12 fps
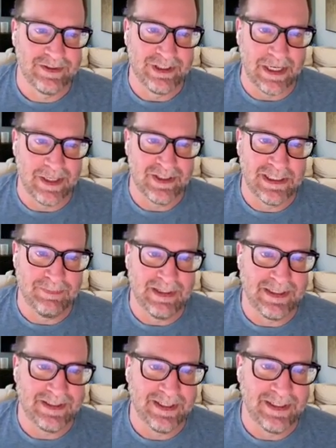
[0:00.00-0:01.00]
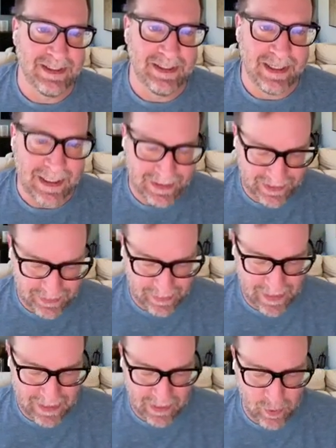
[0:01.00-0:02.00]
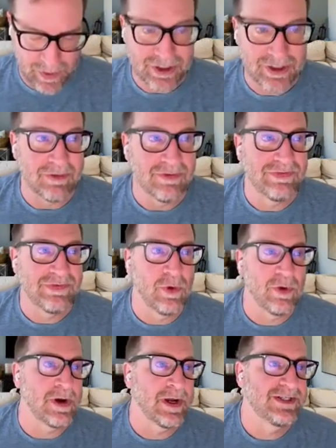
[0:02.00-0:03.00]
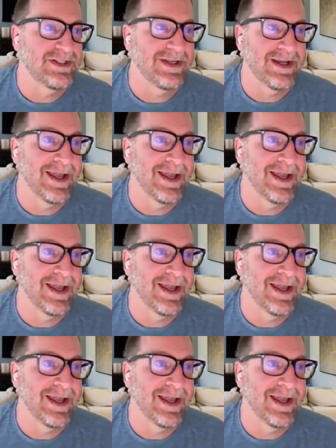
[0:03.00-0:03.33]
ChatGPT answer that question for us.